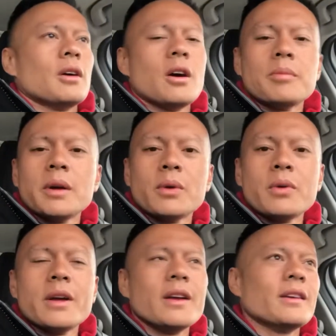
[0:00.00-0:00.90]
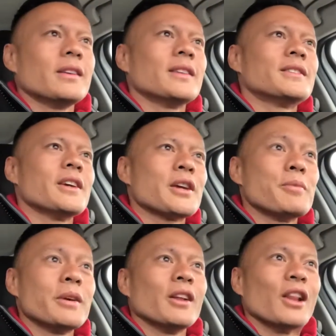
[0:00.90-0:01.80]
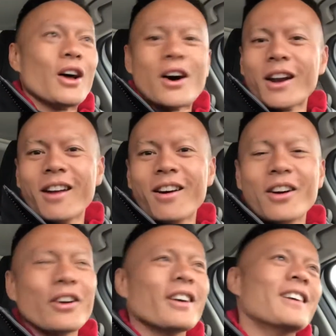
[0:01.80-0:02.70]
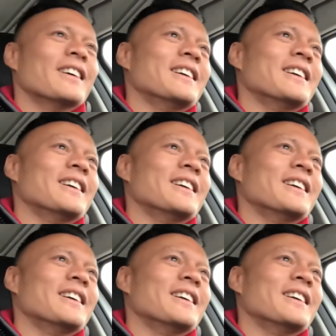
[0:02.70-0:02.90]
On my way, and it's taking me a lot longer